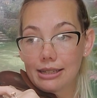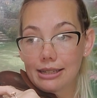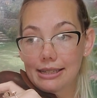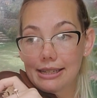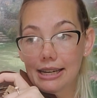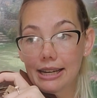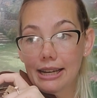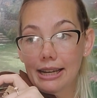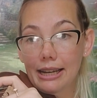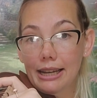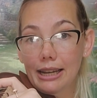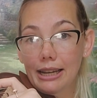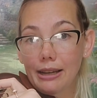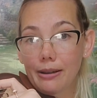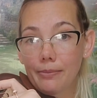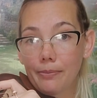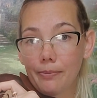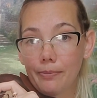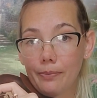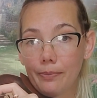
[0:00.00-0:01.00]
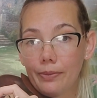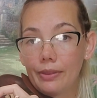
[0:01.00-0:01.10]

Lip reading: D,